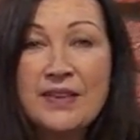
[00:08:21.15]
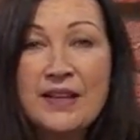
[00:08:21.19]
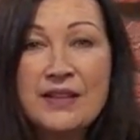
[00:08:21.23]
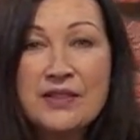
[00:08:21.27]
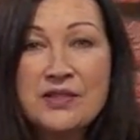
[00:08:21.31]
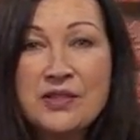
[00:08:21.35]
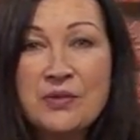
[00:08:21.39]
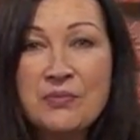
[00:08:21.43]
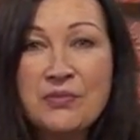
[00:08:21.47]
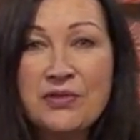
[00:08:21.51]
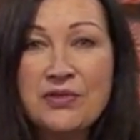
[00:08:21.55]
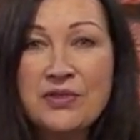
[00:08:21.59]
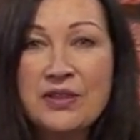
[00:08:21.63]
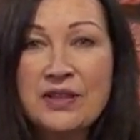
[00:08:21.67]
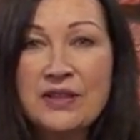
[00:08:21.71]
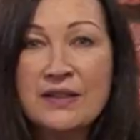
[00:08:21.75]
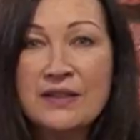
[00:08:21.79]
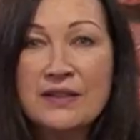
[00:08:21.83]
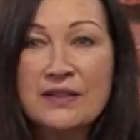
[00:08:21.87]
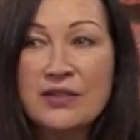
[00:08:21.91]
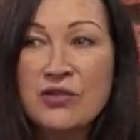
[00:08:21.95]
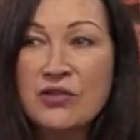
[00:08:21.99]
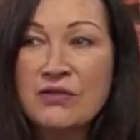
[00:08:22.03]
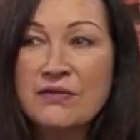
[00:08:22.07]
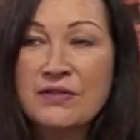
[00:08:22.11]

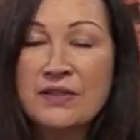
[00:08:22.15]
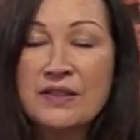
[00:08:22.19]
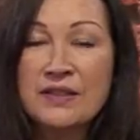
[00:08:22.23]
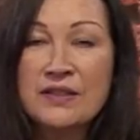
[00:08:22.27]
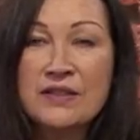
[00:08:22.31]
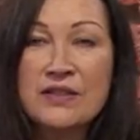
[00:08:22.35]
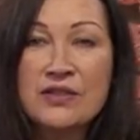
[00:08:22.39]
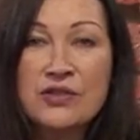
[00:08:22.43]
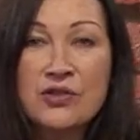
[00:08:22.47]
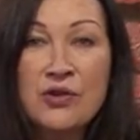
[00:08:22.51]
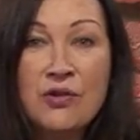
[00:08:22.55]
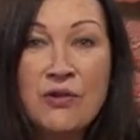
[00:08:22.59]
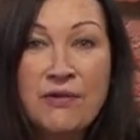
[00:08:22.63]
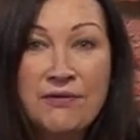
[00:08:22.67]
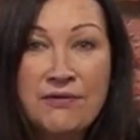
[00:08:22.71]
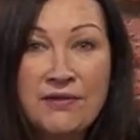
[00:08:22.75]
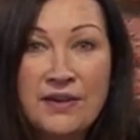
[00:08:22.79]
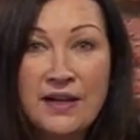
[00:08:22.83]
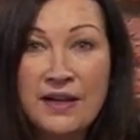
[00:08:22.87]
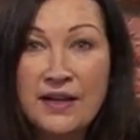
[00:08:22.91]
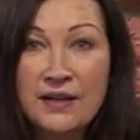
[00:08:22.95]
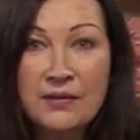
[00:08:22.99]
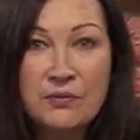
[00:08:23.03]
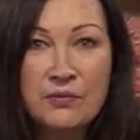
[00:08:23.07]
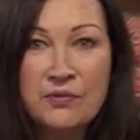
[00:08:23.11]
something over the
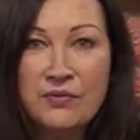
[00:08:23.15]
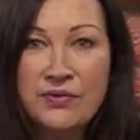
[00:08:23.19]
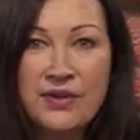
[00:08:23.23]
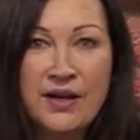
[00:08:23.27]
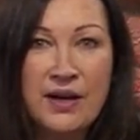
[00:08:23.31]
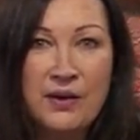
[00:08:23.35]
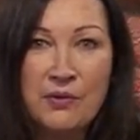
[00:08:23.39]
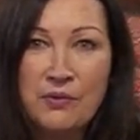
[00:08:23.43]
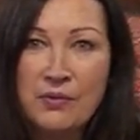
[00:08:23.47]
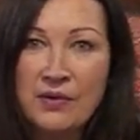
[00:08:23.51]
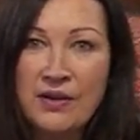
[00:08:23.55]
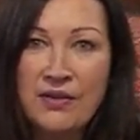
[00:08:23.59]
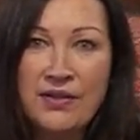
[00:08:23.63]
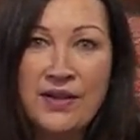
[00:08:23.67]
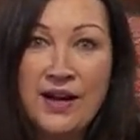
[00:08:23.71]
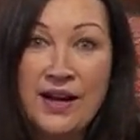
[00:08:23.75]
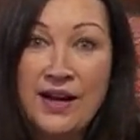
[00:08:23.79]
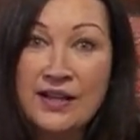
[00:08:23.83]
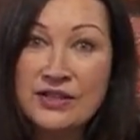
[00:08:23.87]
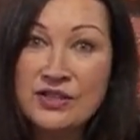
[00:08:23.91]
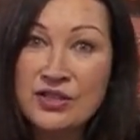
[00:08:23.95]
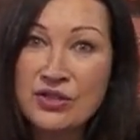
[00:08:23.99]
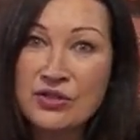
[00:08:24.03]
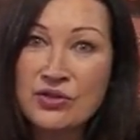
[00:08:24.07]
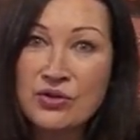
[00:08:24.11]
sofa. That
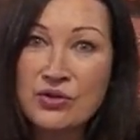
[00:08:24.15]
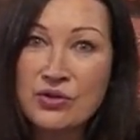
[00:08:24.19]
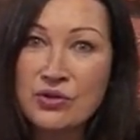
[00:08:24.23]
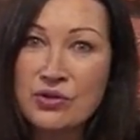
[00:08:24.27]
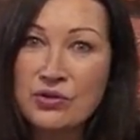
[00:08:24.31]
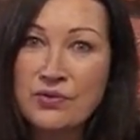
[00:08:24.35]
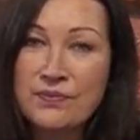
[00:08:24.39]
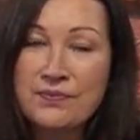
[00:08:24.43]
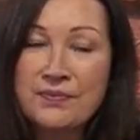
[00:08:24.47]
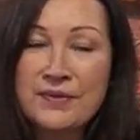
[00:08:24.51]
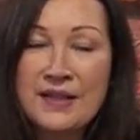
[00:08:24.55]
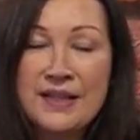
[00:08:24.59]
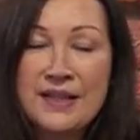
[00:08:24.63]
had to go.